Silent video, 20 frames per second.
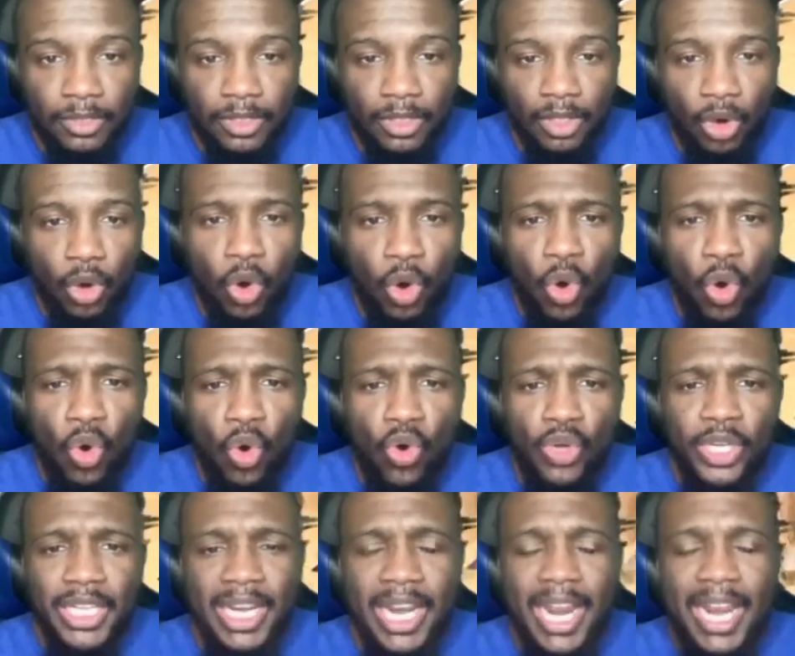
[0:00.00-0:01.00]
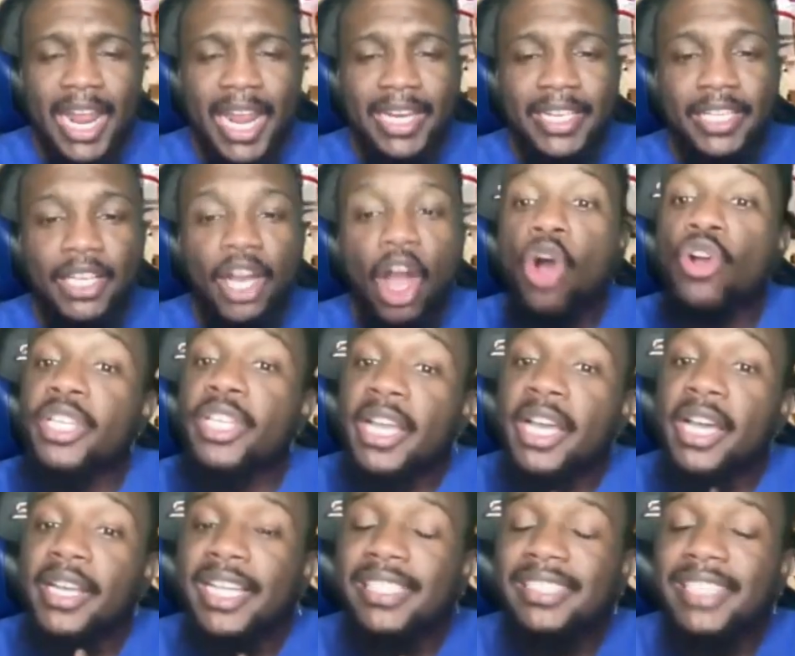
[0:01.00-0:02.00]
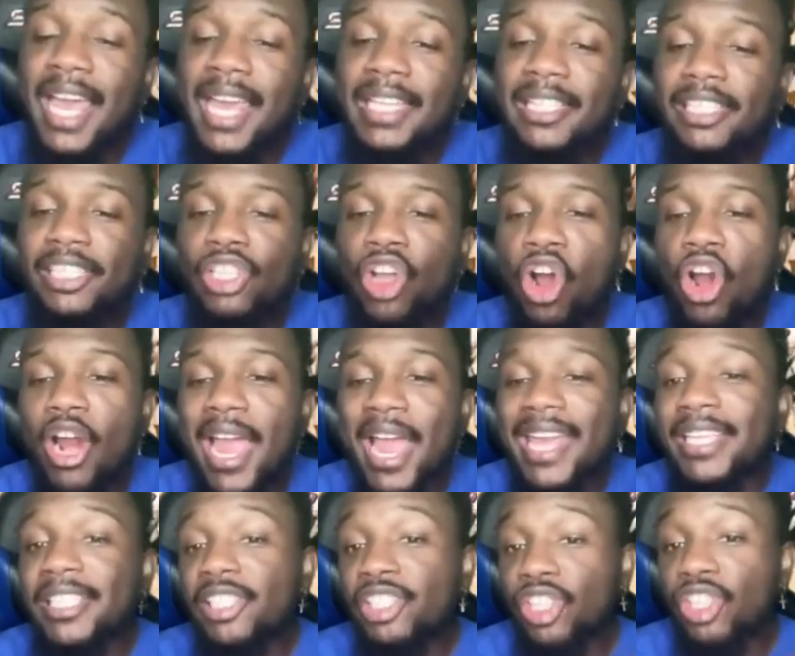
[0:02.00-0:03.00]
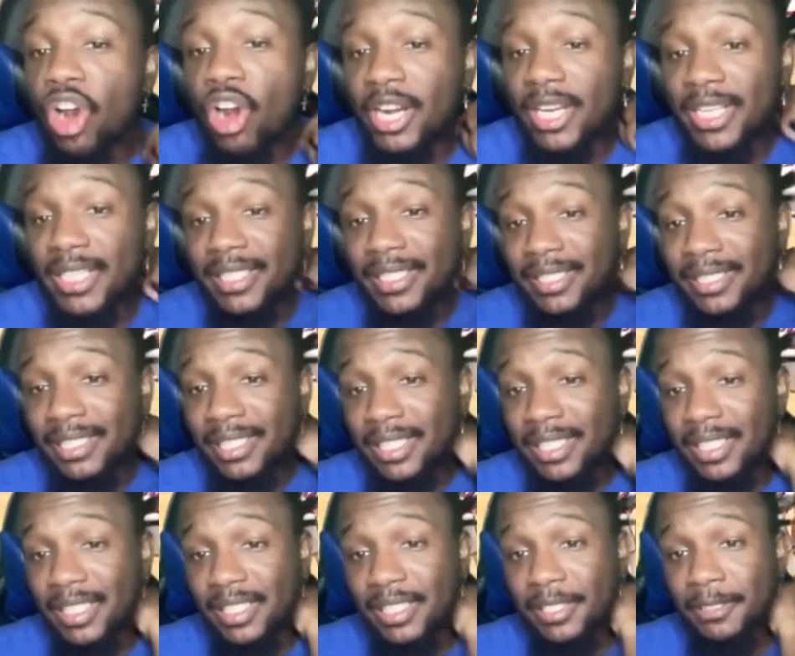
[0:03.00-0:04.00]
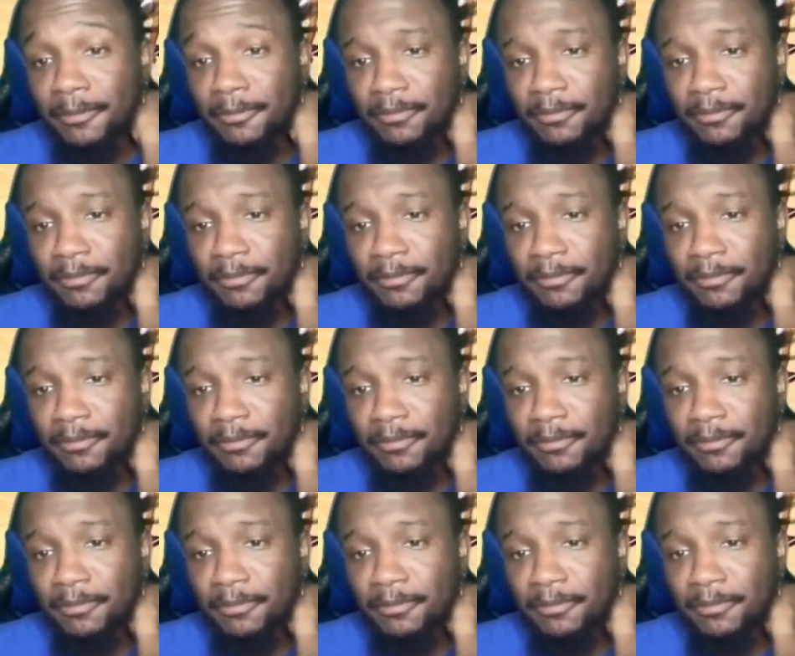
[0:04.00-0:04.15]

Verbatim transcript: Oh, get that out of here. Oh, yeah. That's Alex Sarr. Alex Sarr is the...